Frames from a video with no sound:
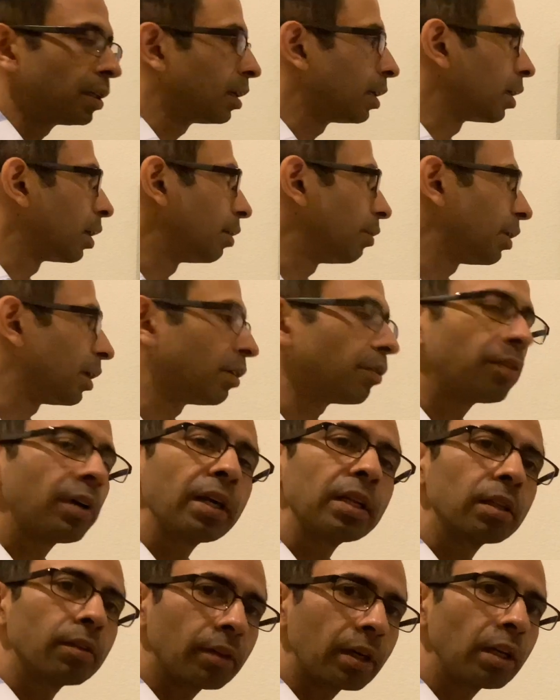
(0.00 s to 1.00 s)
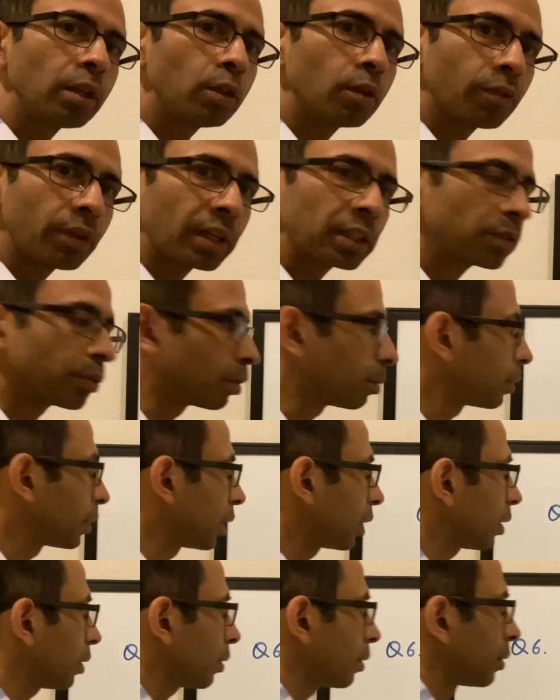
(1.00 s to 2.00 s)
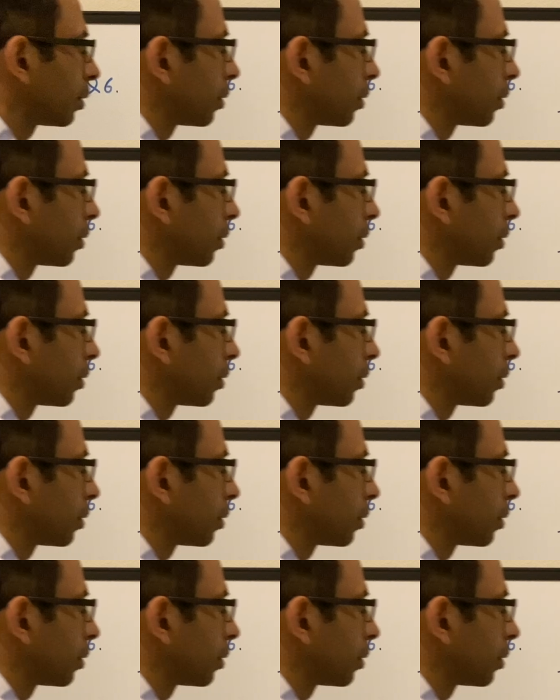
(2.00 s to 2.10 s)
And we can find the value of x from there.